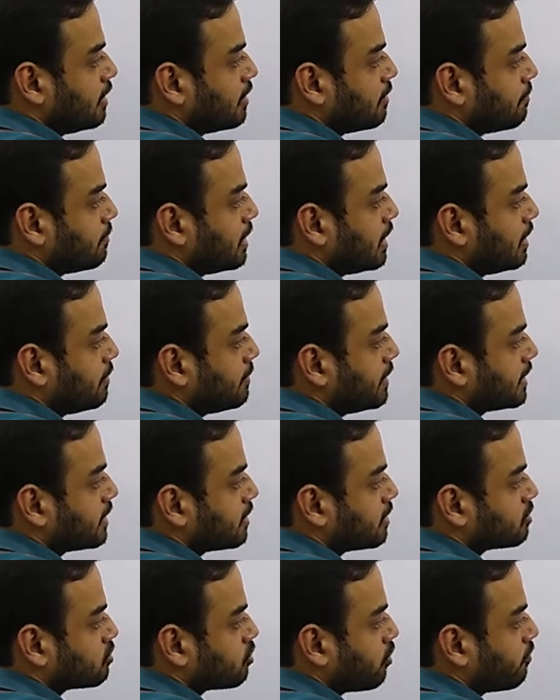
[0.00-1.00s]

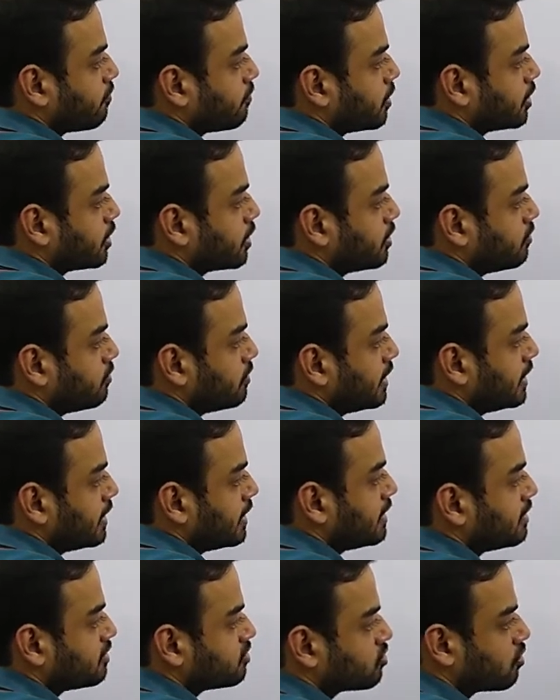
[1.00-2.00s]
millimeters of
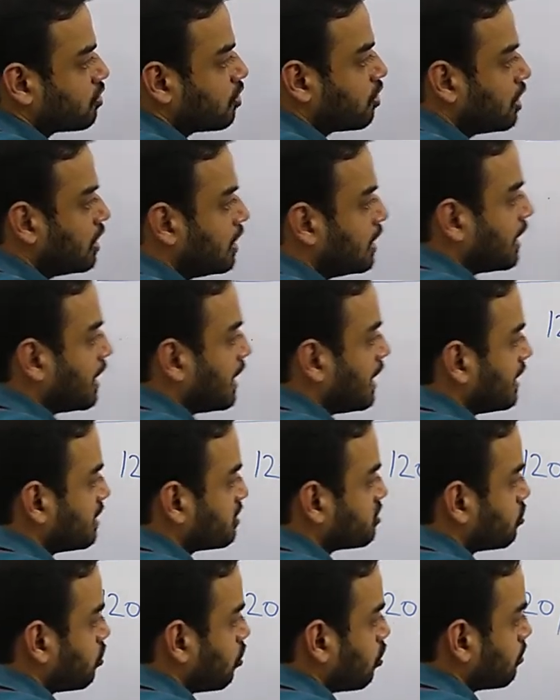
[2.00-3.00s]
mercury is called
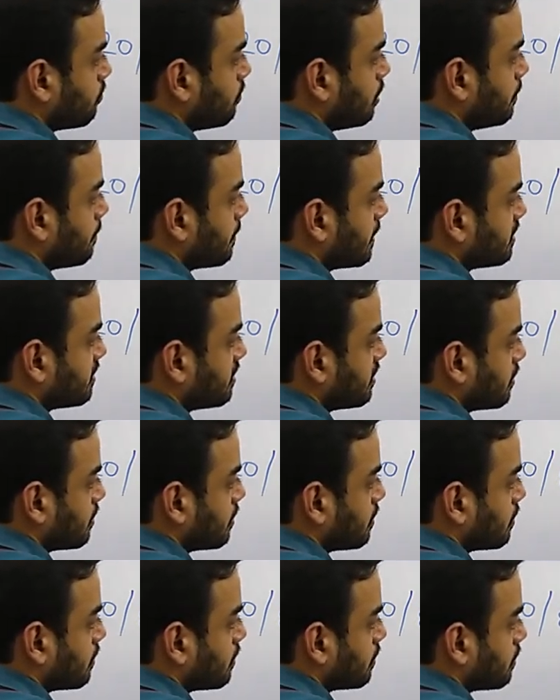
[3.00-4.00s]
as normal
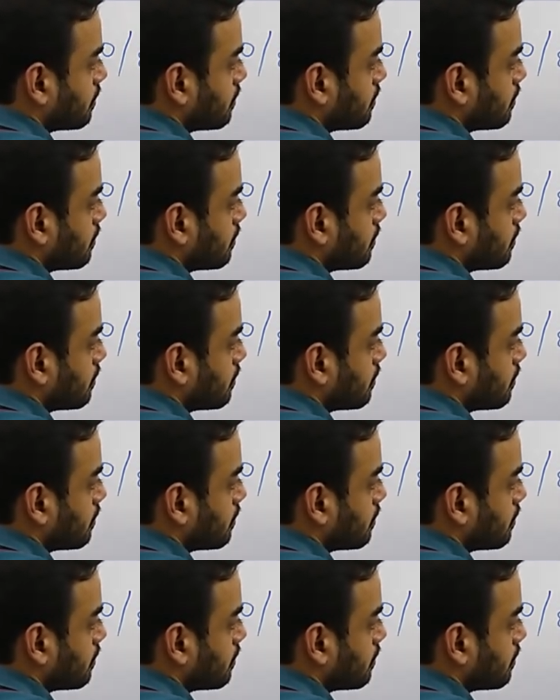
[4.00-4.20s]
pressure.